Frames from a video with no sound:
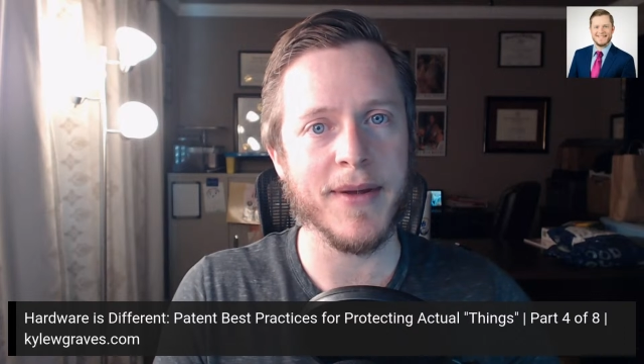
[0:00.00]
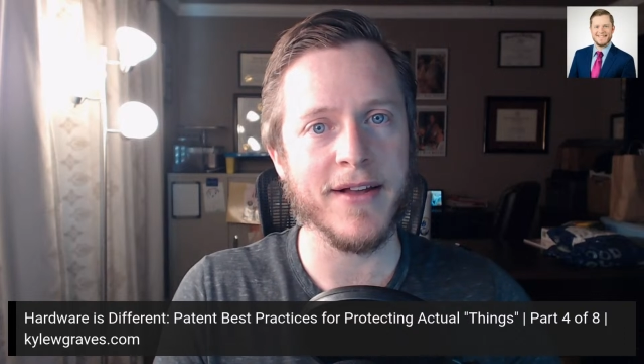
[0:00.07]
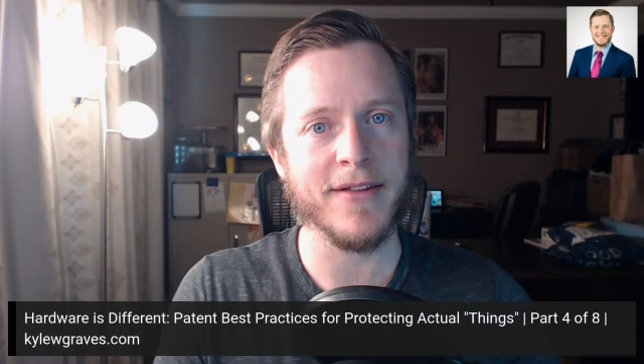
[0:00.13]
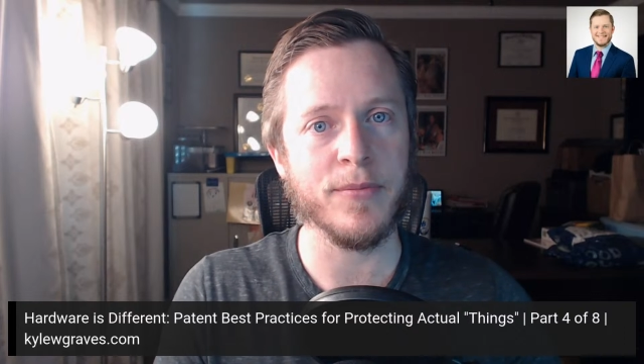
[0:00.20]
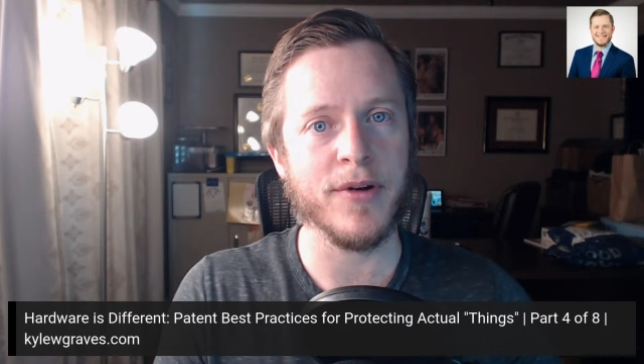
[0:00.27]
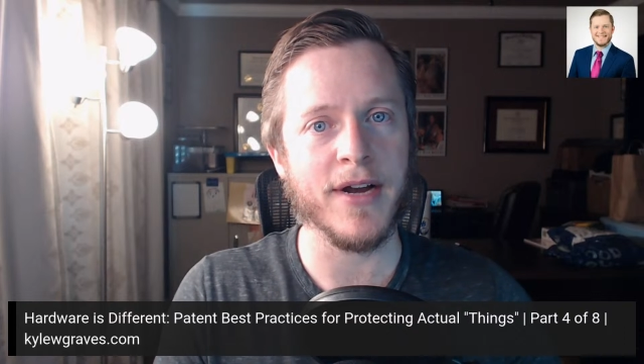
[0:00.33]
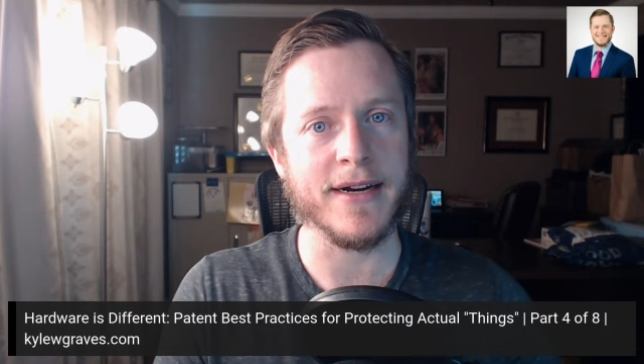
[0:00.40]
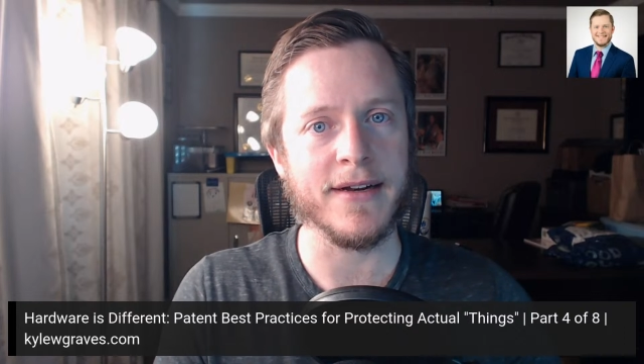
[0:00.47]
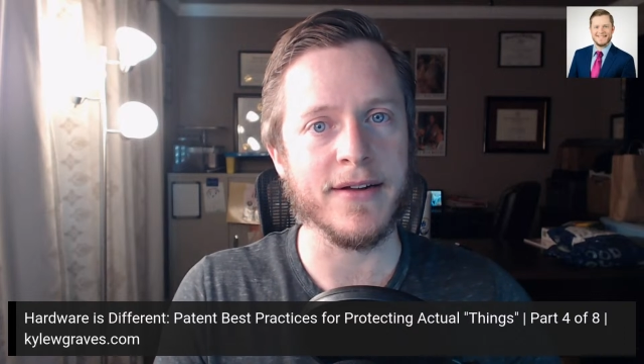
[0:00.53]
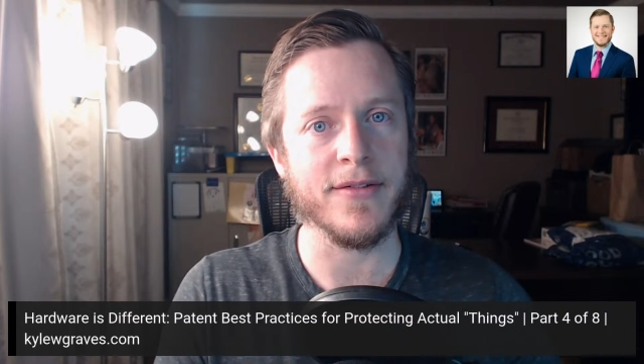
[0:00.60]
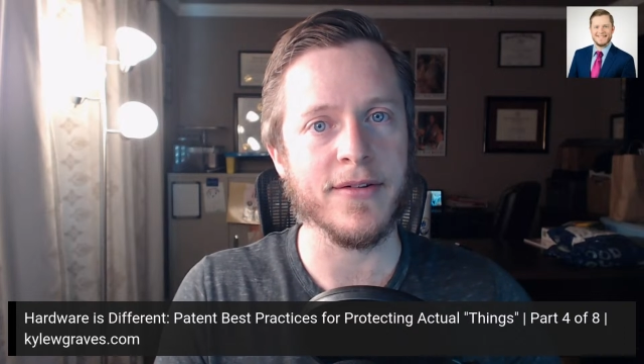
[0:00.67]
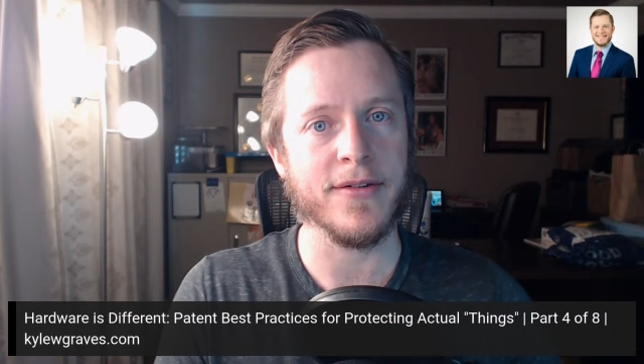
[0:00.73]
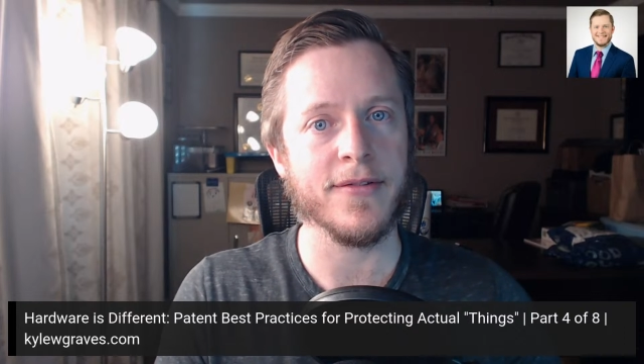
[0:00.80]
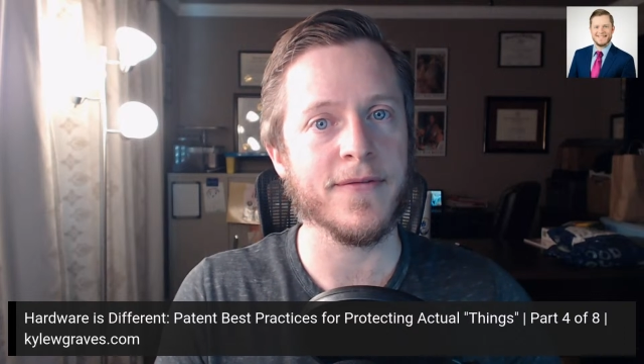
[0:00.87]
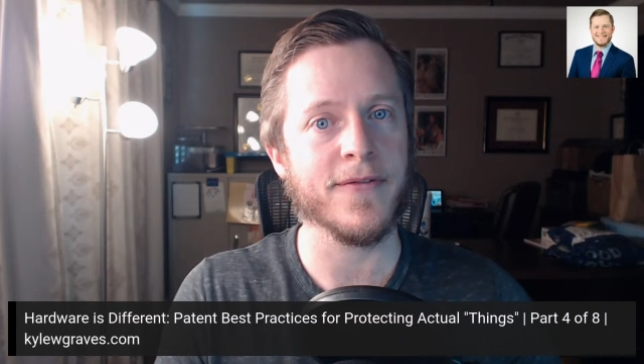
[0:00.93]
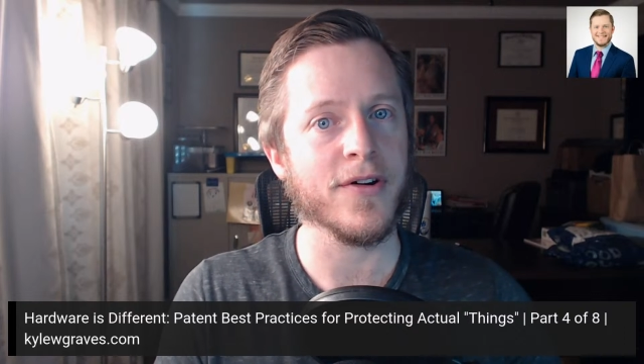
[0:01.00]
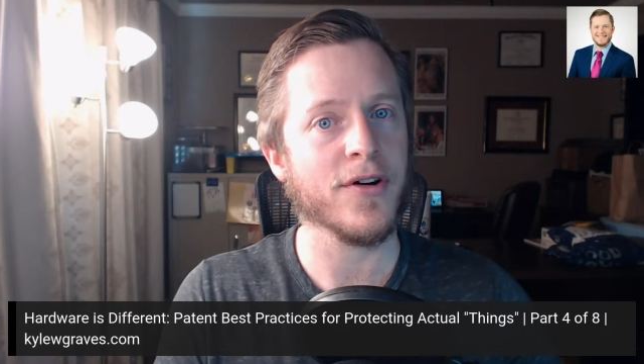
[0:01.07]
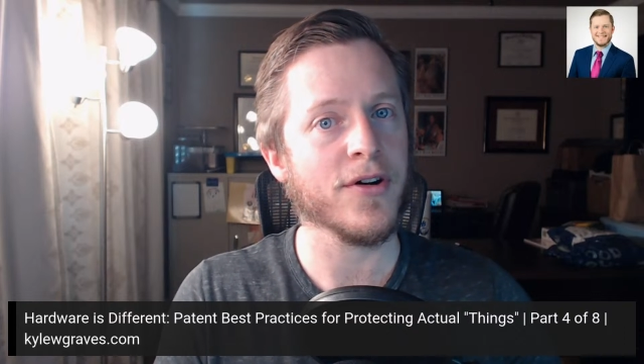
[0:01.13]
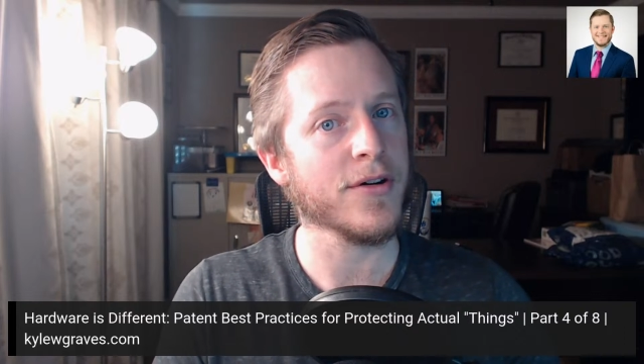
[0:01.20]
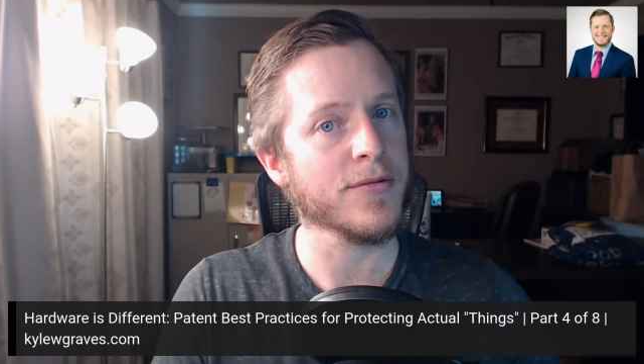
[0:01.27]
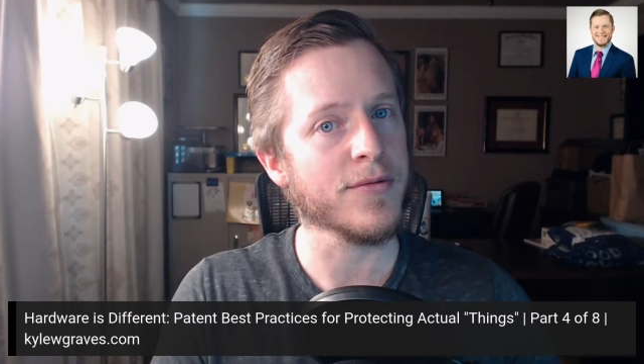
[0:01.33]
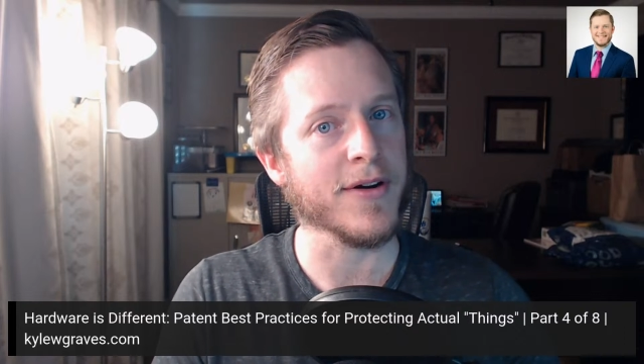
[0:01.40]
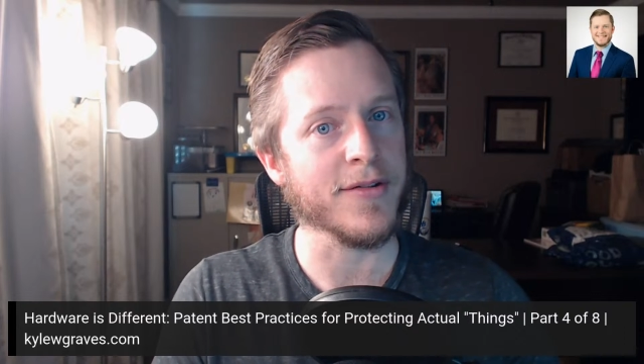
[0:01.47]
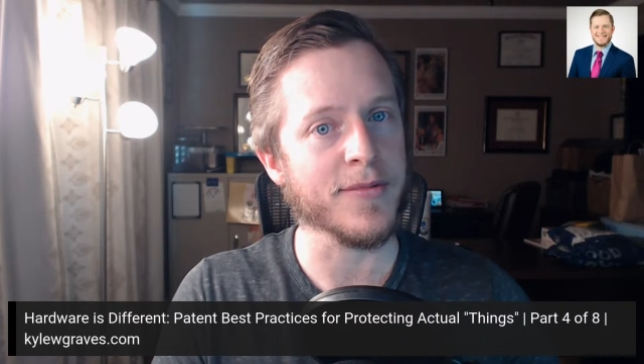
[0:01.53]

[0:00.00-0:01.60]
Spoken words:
best practices for hardware